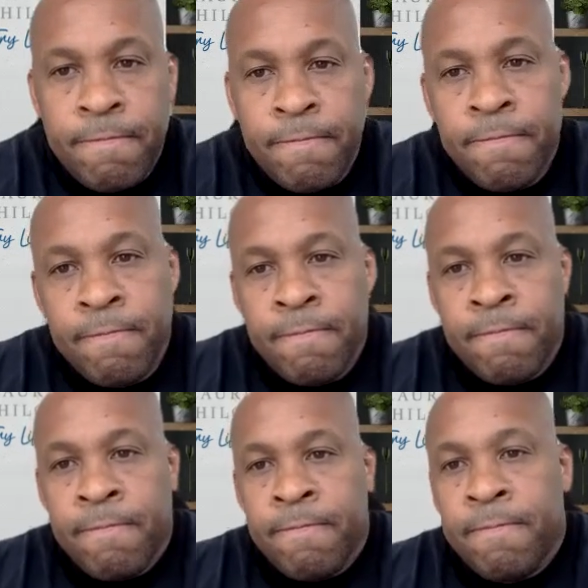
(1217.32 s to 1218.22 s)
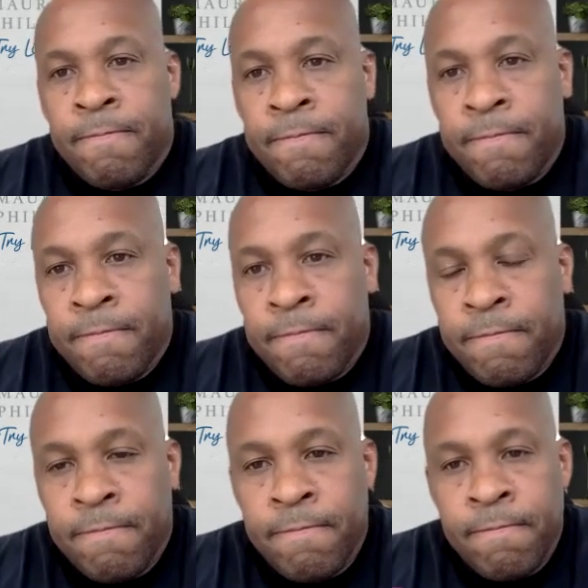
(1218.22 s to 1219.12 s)

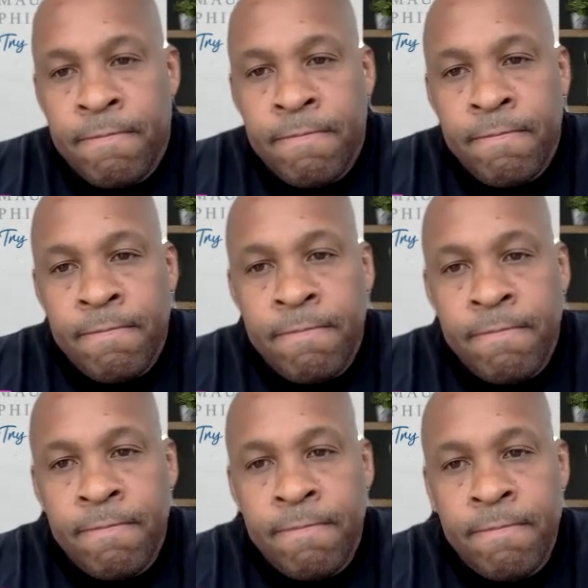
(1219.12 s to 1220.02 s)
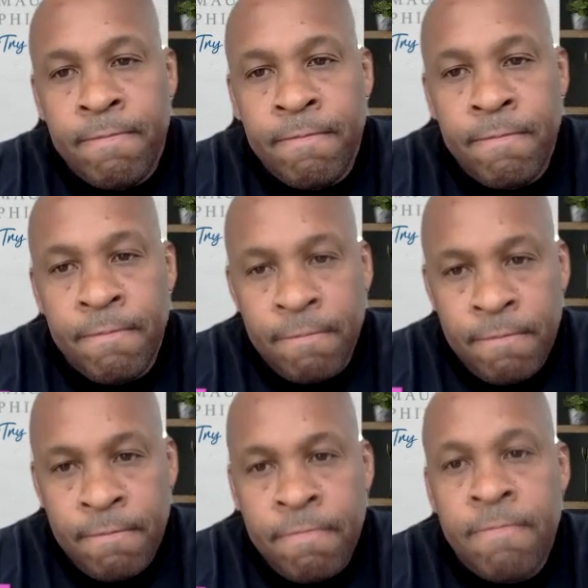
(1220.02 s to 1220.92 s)

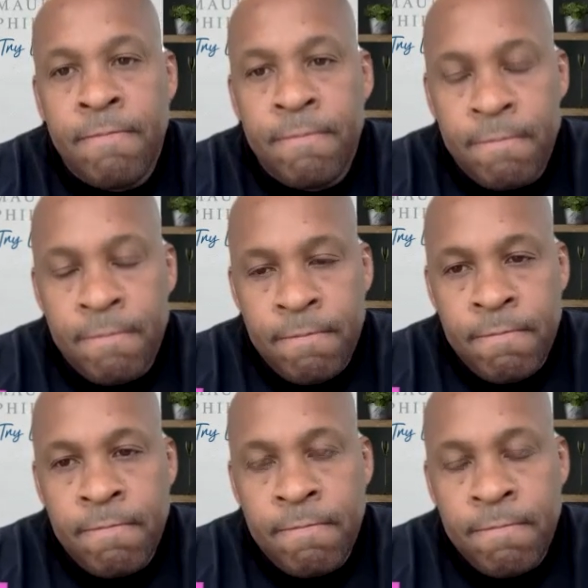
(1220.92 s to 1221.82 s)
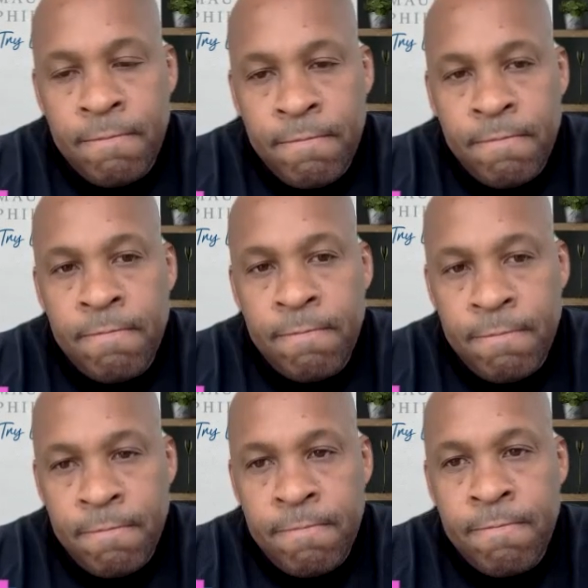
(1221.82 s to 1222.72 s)

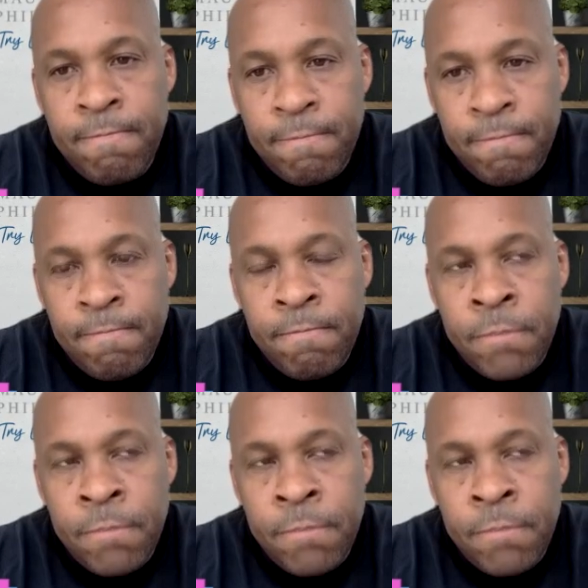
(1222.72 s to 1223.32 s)
This person isn't speaking.